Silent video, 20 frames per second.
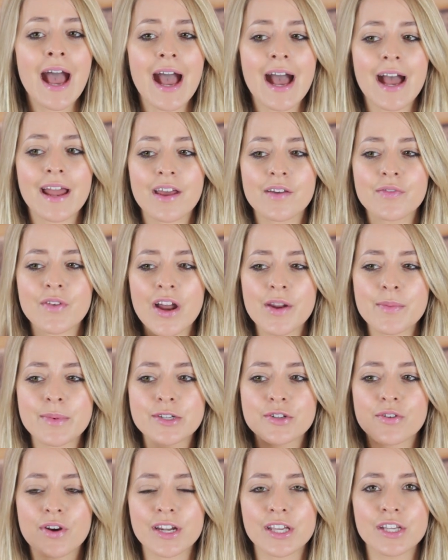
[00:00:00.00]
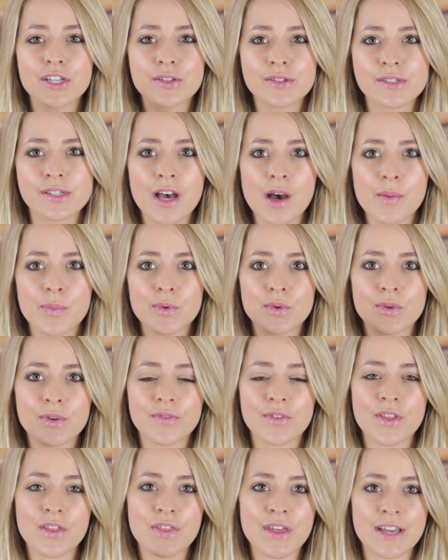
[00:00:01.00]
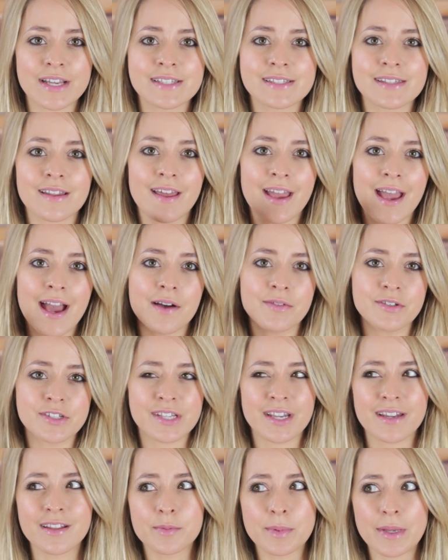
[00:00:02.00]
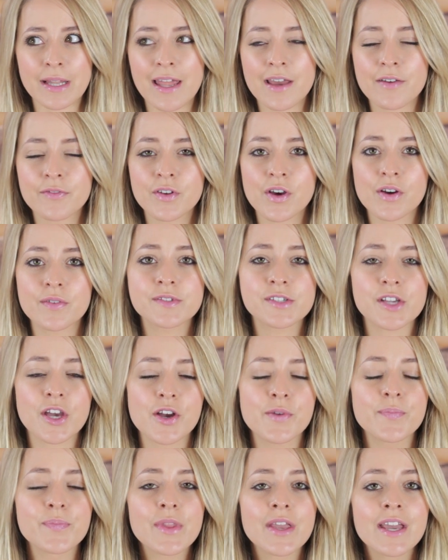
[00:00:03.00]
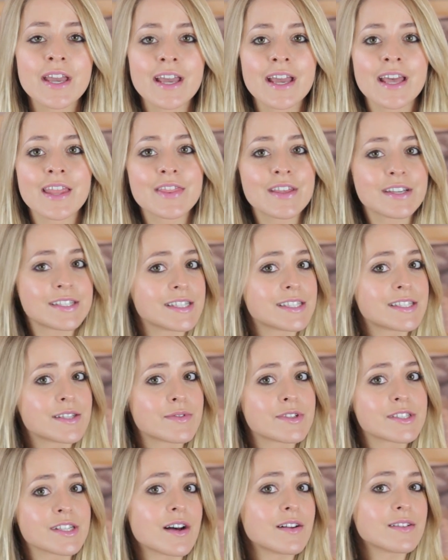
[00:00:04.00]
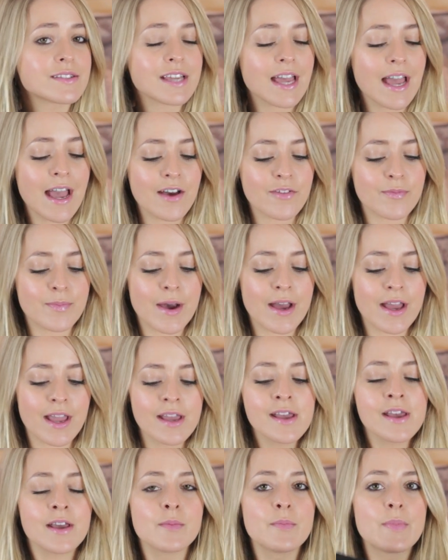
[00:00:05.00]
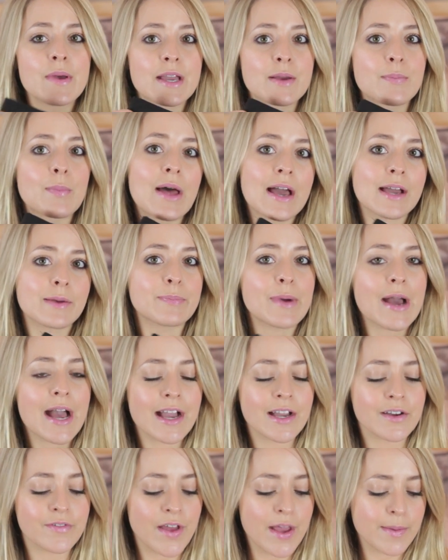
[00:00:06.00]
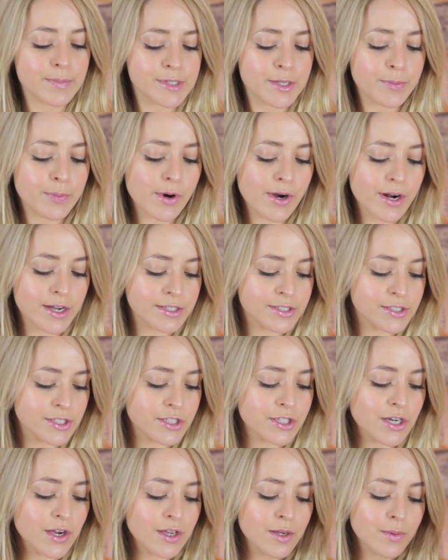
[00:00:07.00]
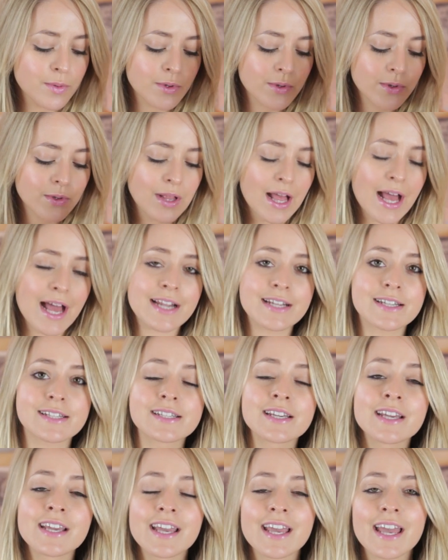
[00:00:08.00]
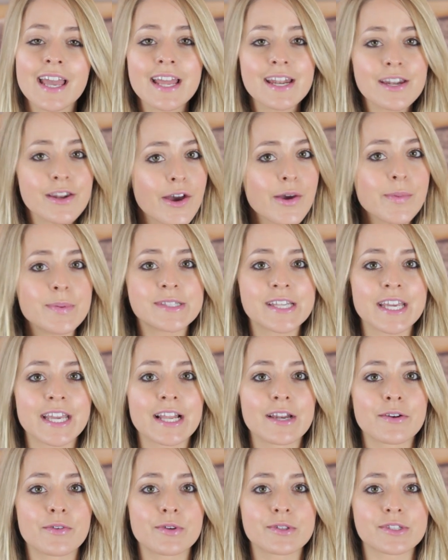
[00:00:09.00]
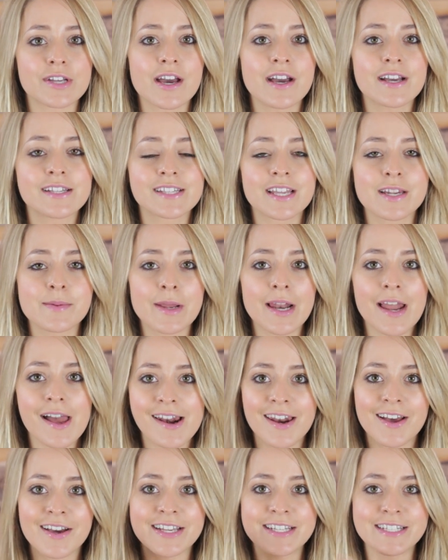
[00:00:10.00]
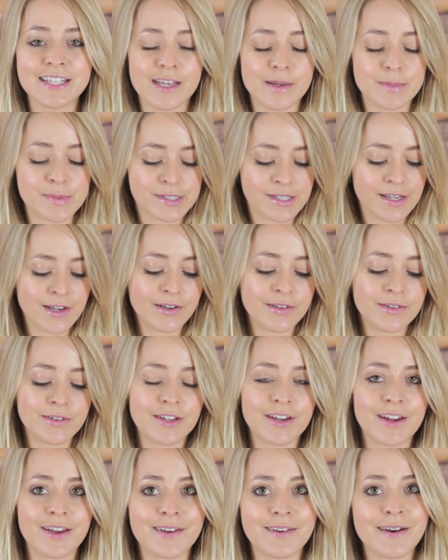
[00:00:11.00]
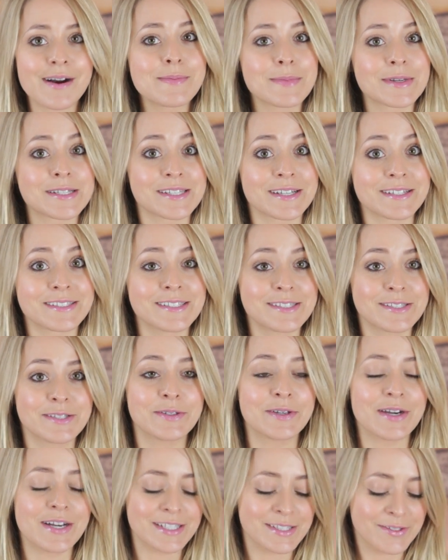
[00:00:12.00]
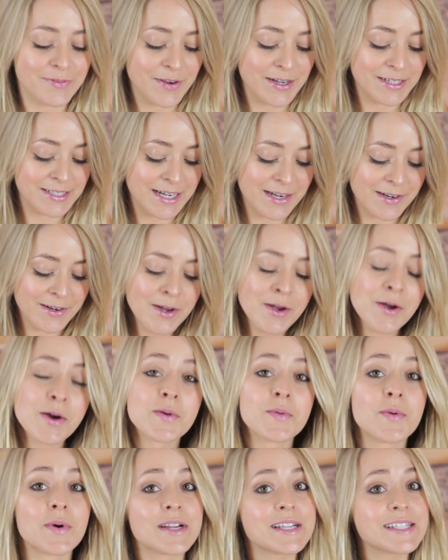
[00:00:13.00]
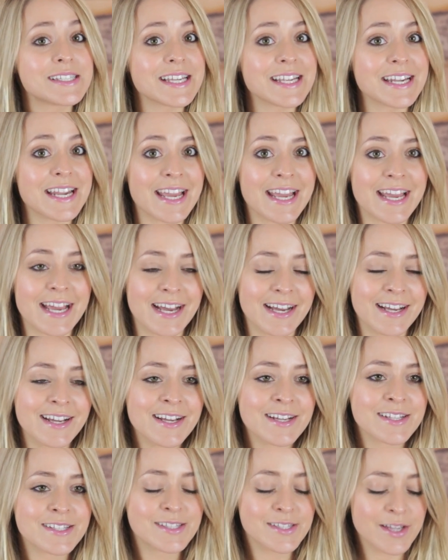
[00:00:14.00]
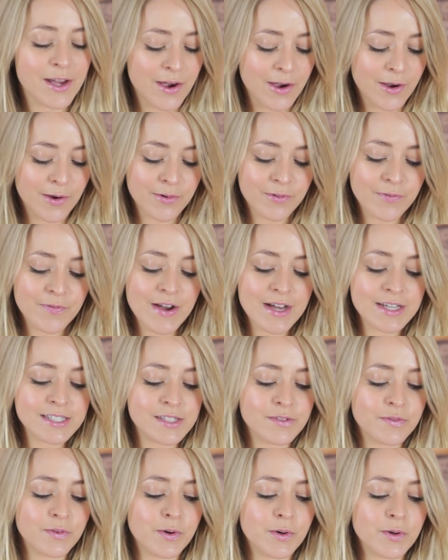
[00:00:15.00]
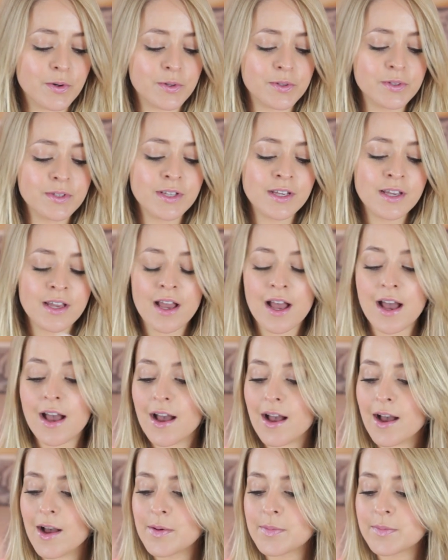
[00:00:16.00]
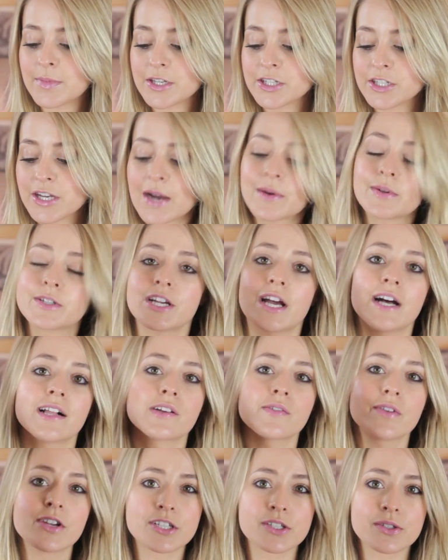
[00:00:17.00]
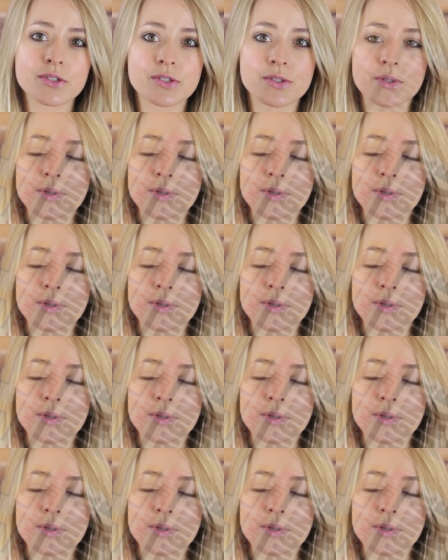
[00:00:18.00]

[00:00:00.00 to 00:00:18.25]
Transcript: and I've kind of been trying to use up all of the things that I have just a little bit left off. So this is the result. I have my big black bag of empty products to show you all, and in no particular order, it's gonna be like Lucky Dip. So, you know, I'm excited too, guys, to find out what is in here. So first of all, shower gel, original